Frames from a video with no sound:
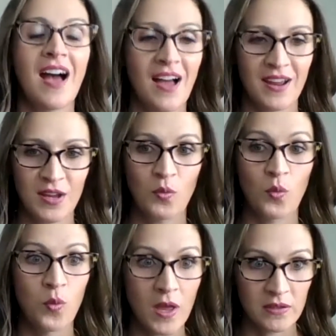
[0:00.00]
I
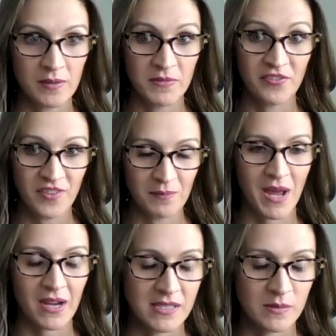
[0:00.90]
welcome the
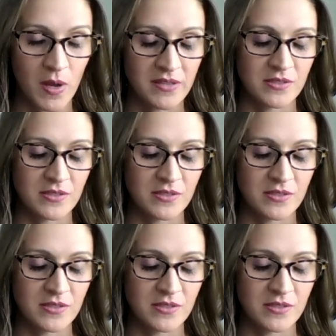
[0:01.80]
feedback as well.